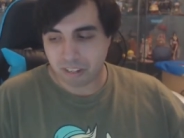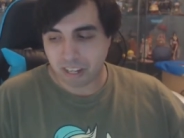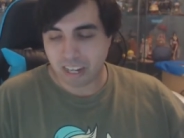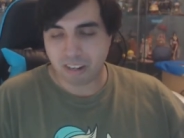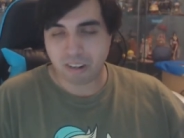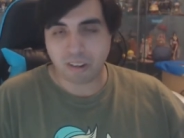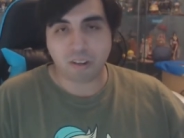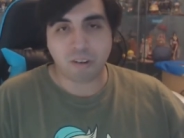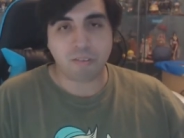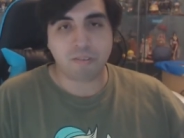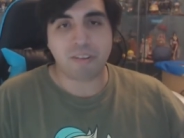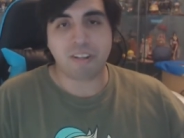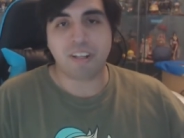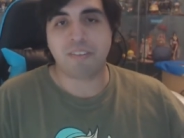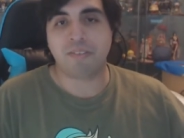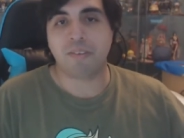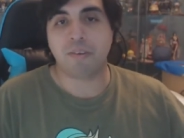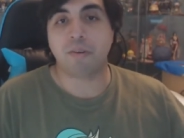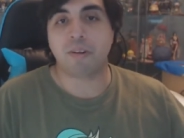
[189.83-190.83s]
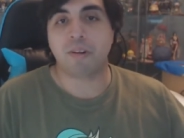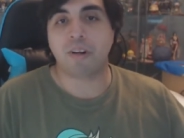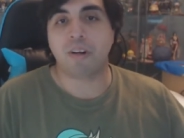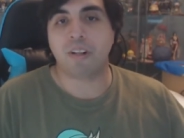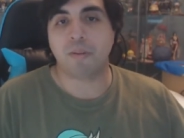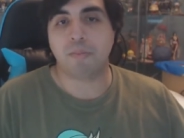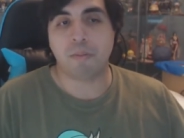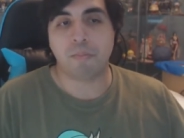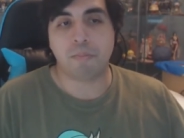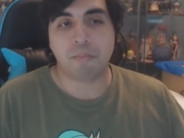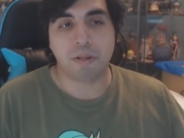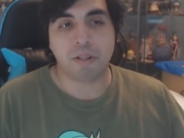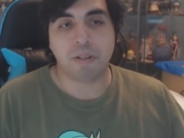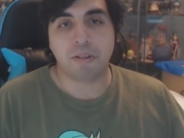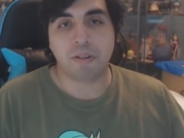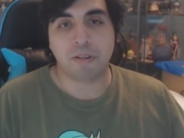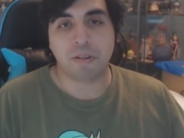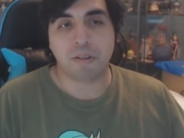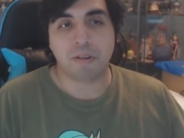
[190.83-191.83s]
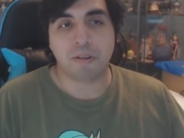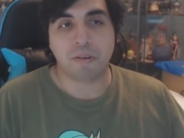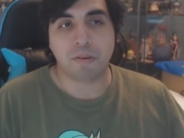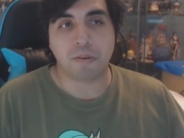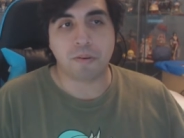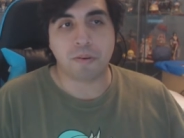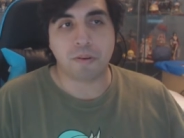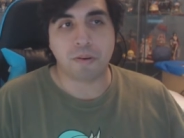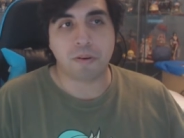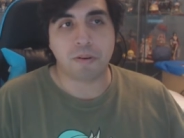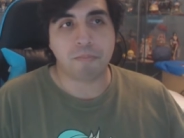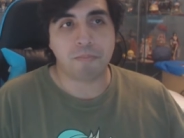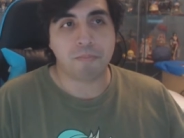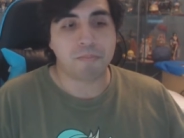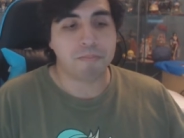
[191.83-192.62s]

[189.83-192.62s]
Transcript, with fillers: I don't know if you would call him a butler or